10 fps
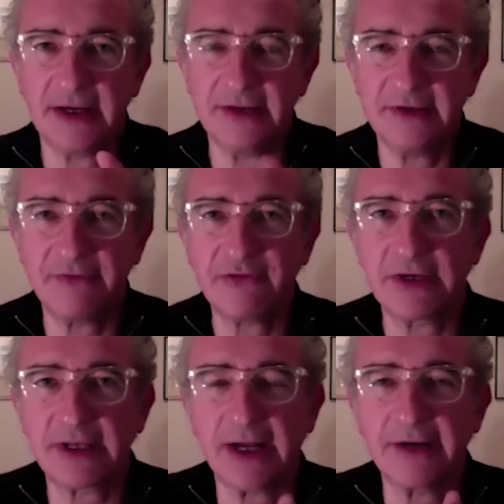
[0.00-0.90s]
a
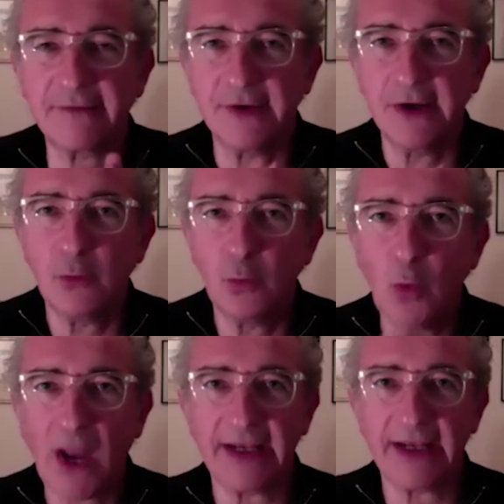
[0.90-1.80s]
different kind of
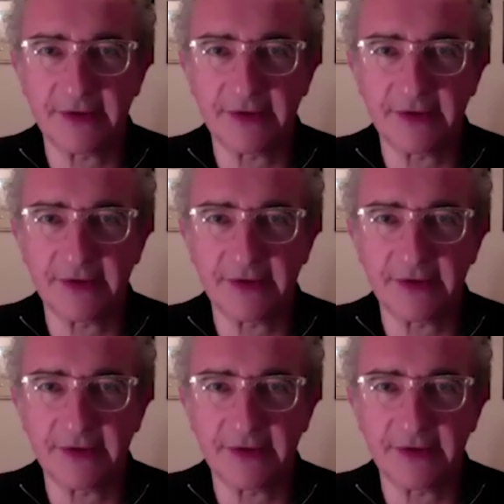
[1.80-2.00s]
weight